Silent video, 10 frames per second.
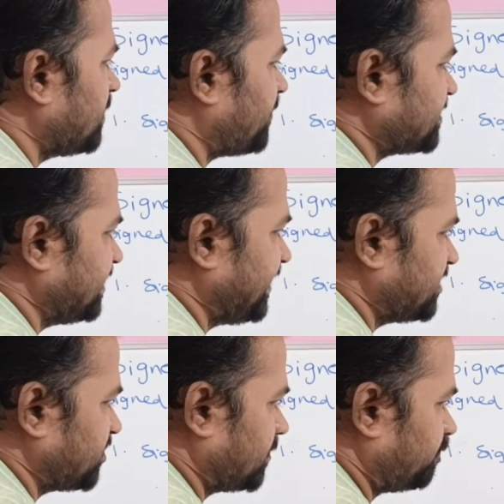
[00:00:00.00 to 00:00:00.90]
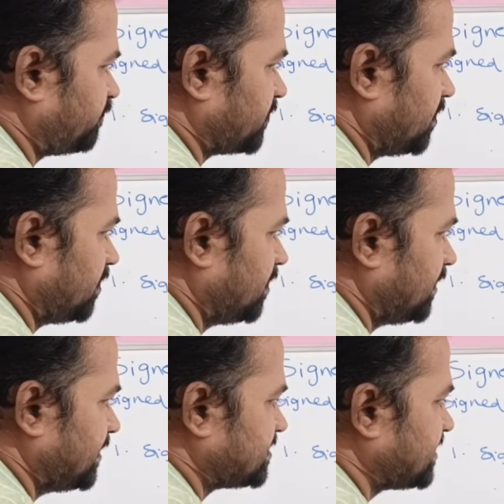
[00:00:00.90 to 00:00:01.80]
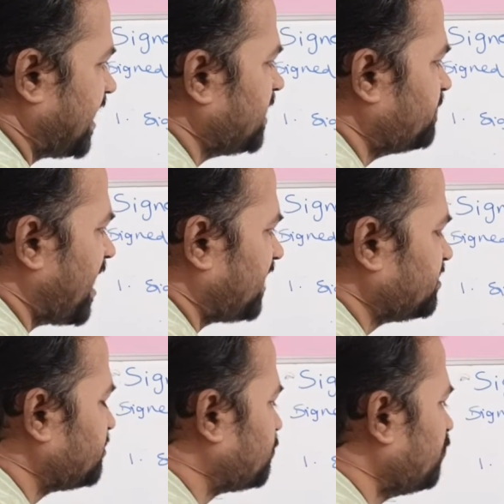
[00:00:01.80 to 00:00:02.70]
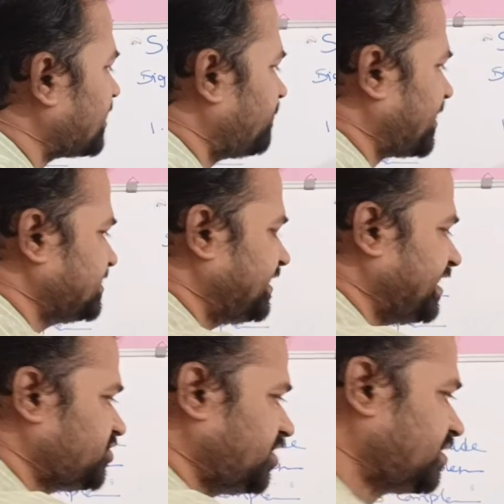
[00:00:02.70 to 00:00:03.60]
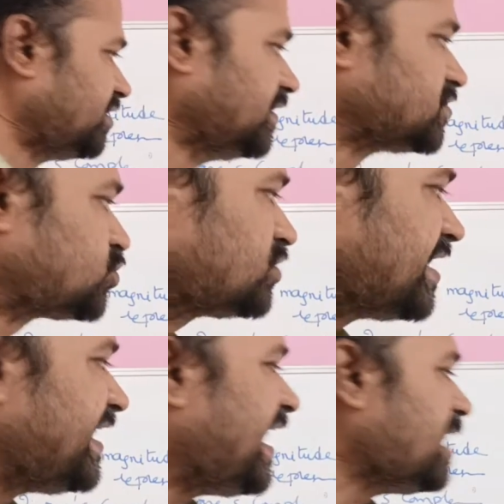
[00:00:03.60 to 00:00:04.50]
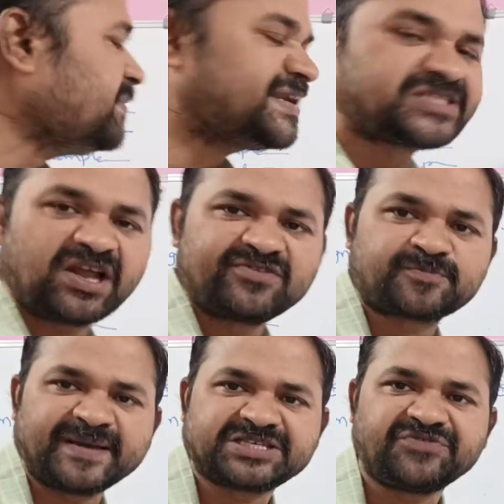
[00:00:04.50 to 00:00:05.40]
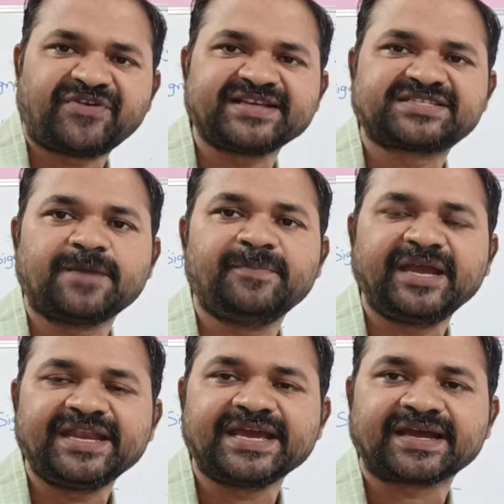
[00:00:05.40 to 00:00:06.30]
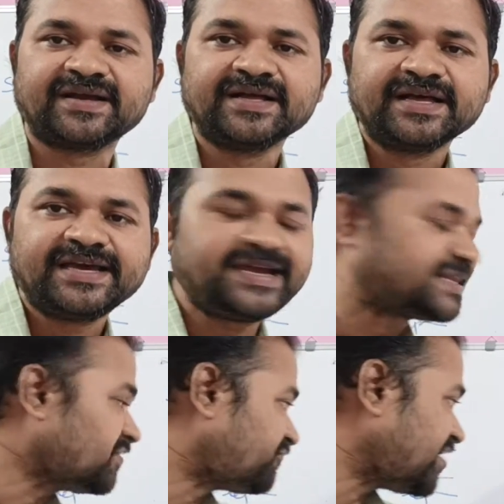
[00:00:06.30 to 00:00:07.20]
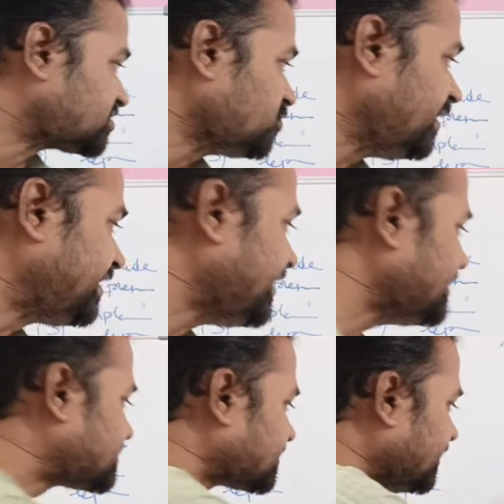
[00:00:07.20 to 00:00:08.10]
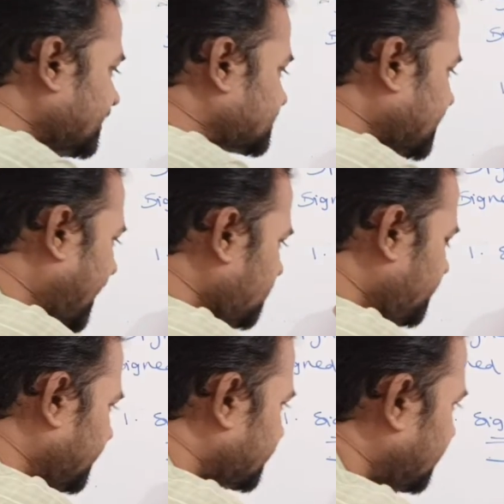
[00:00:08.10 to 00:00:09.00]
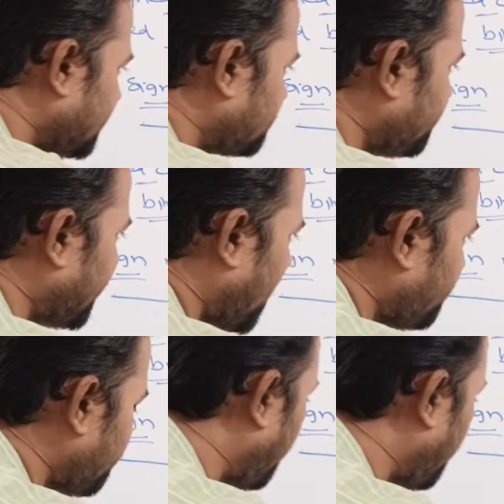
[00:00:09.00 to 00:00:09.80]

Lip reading: representation. So the name itself specifies the meaning. Here the first bit is sign bit. Let we have a